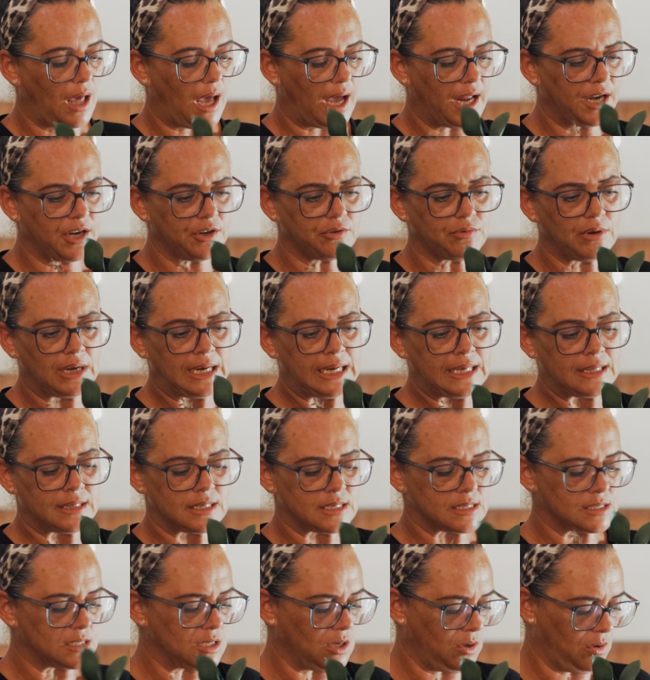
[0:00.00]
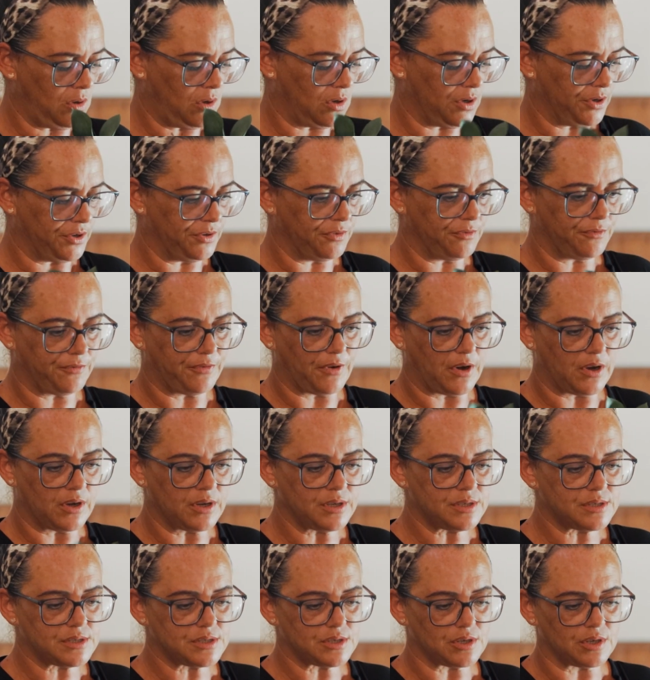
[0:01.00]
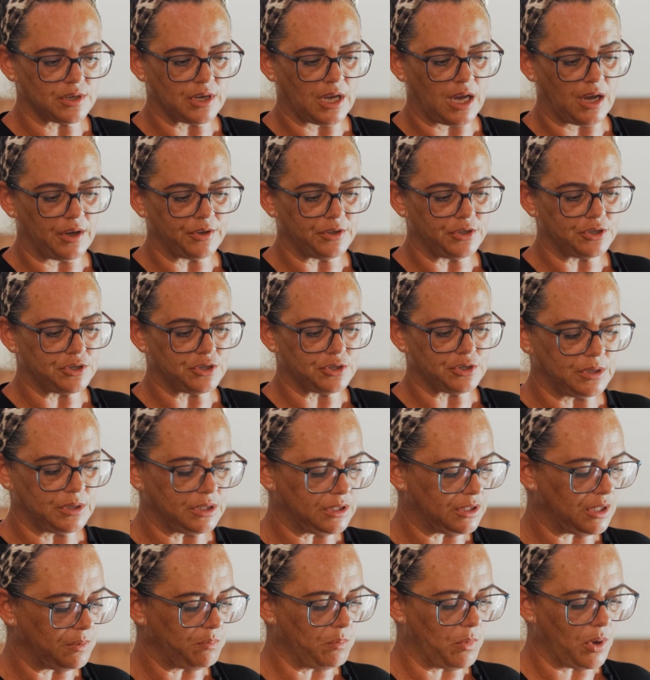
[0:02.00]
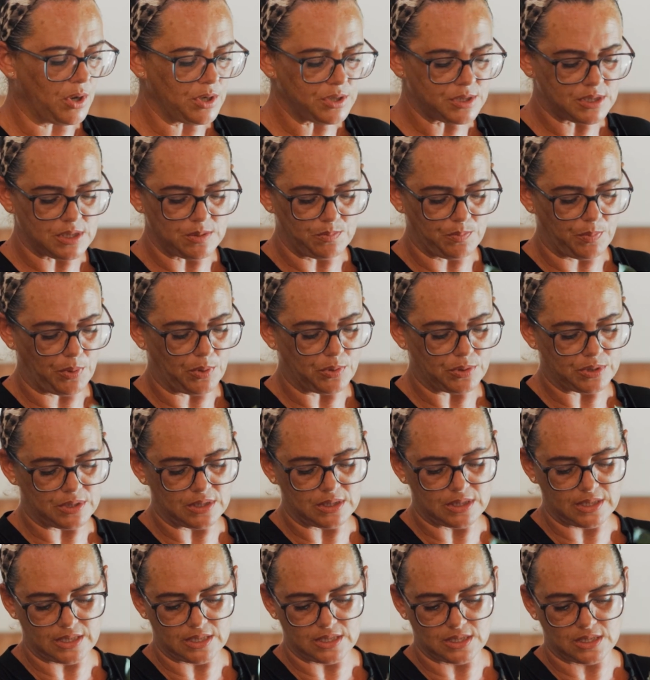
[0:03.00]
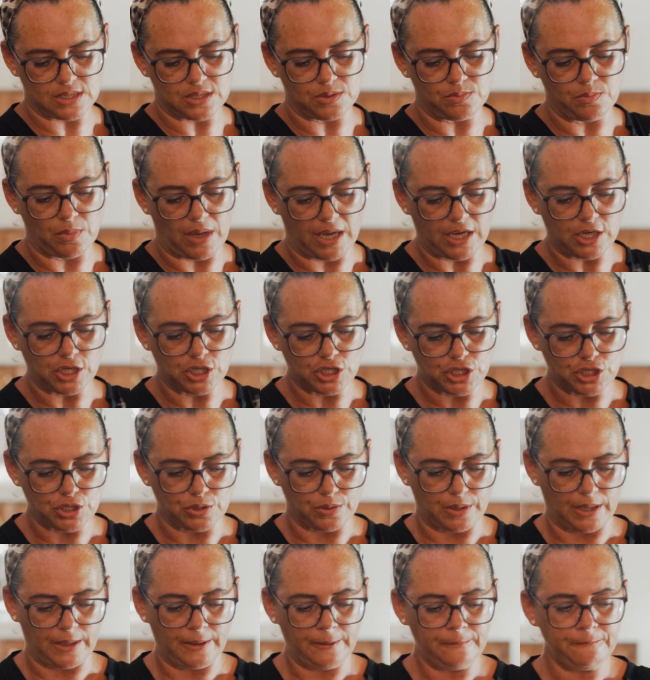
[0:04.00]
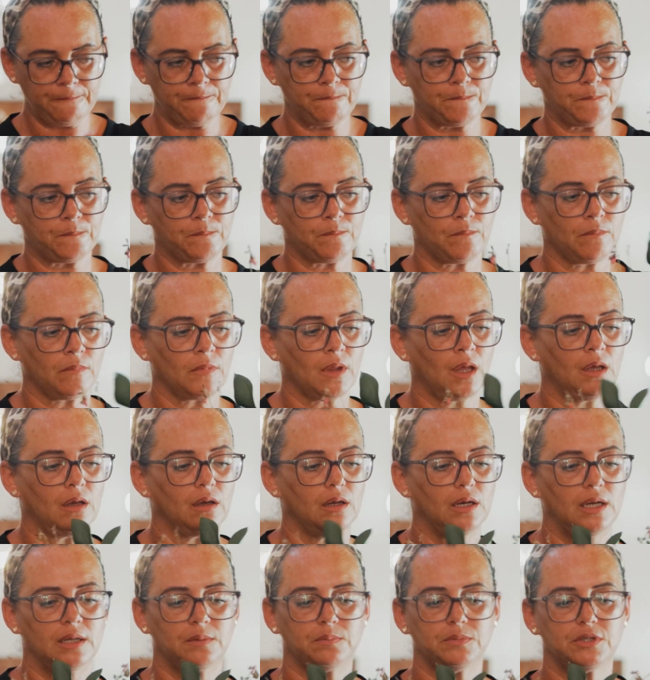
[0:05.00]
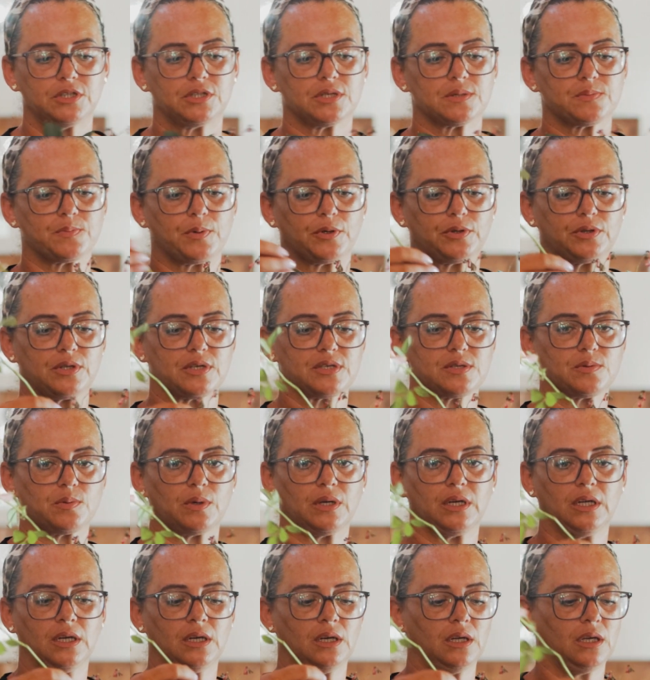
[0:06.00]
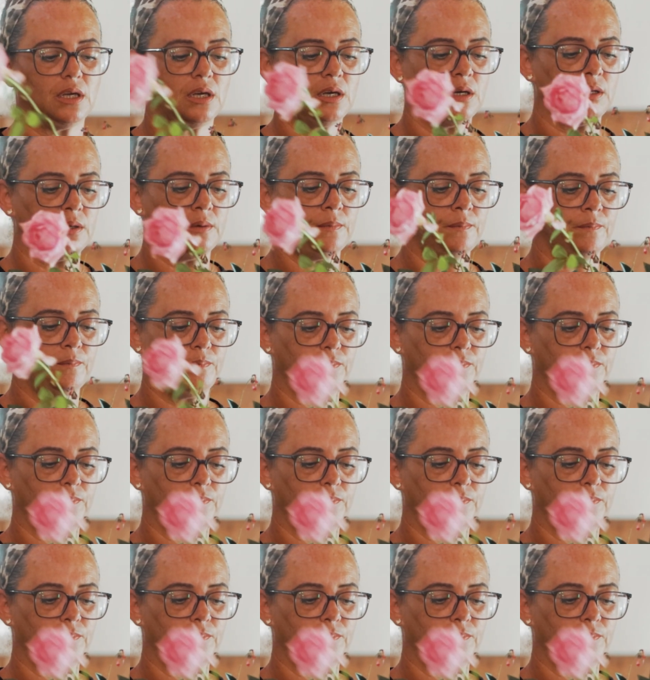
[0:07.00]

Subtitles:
And there's no hard and fast on how you it. The most important is to make sure. Let me just put this one in here.